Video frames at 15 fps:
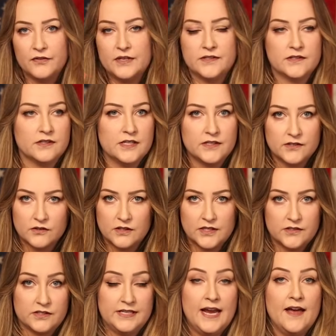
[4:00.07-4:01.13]

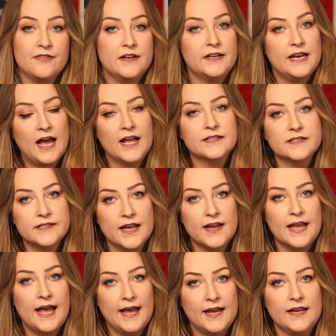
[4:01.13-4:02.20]
this death and not
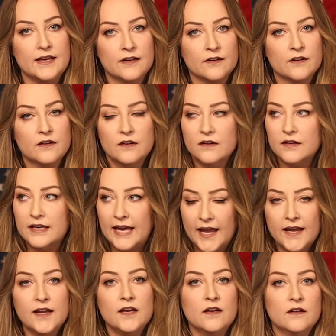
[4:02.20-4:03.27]
say, hey,
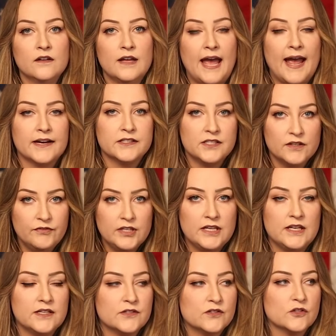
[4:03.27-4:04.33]
gang
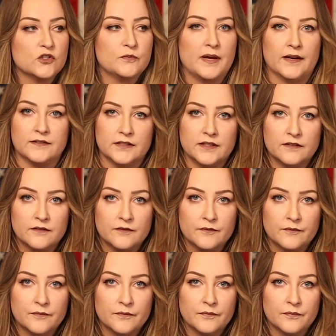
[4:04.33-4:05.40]
activity is suspected.
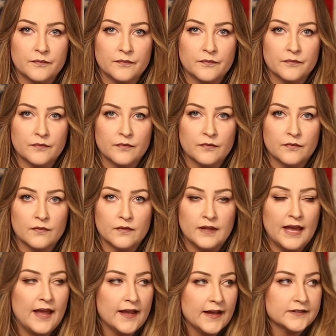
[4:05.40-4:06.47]

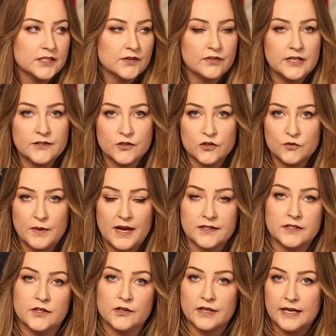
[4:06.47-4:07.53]
Gang activity is
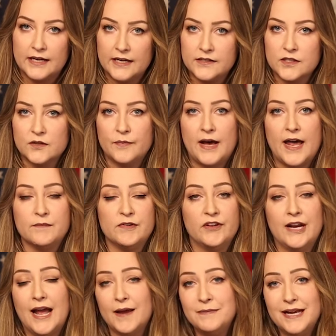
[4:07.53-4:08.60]
suspected. They're getting to the bottom of
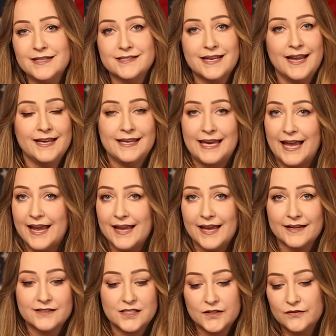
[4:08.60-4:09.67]
it. I'm not saying gang
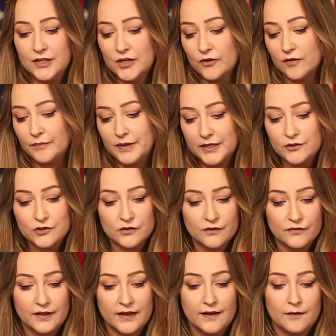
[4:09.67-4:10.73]
activity or a picture
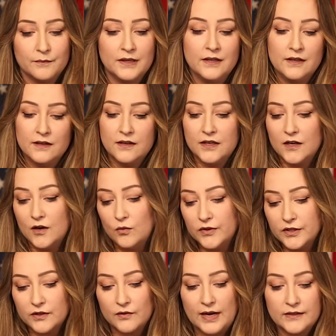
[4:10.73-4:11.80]
of them, you know, when
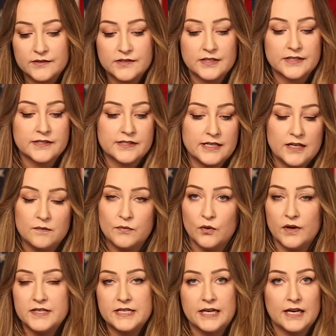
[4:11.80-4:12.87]
they're around 16
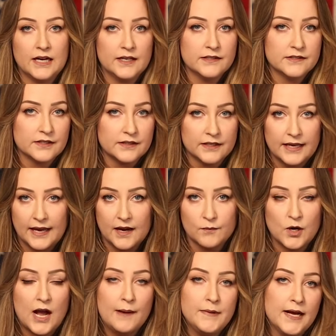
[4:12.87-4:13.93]
pointing guns at the
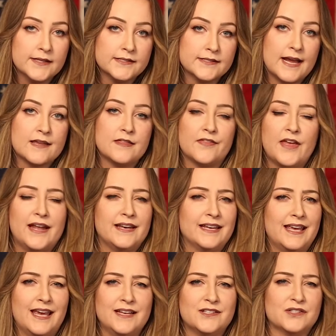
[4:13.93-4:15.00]
camera. I'm not saying that that
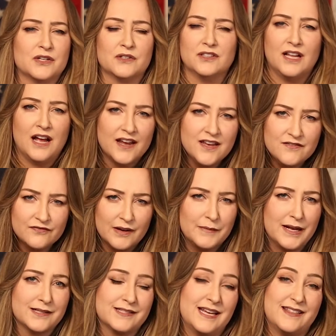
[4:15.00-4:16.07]
negates their life. I'm
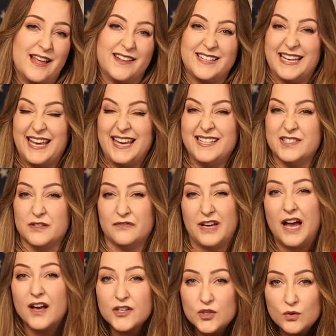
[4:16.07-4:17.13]
not saying that negates the
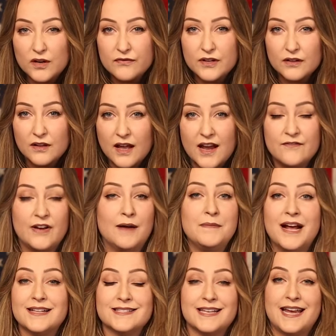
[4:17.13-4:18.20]
value of their life. I'm
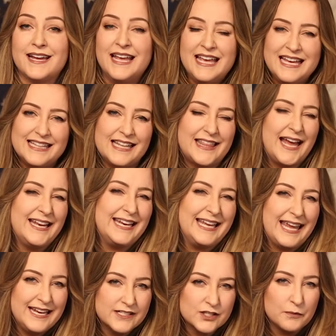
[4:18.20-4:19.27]
not saying that that
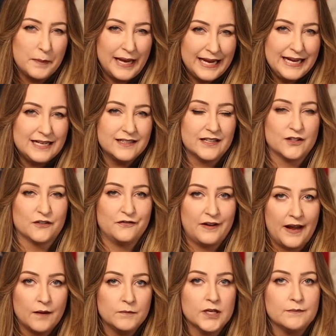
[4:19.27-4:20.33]
negates the pain that their
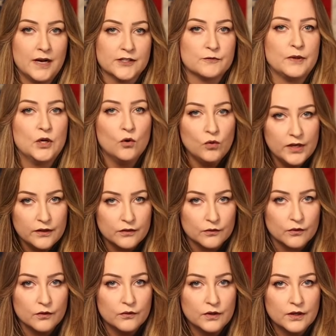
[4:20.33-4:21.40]
family must be going
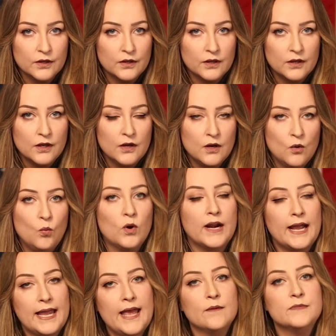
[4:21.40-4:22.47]
through. What
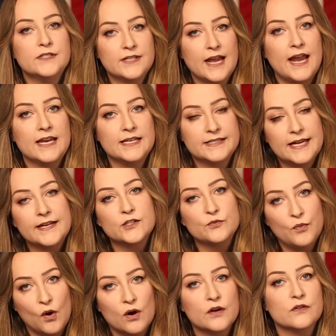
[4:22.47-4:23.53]
I am saying is that it's
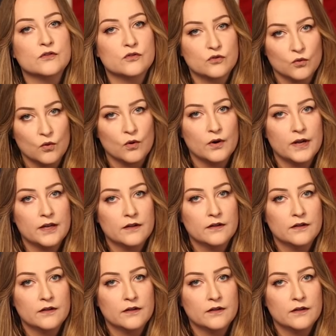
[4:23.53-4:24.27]
part of the story.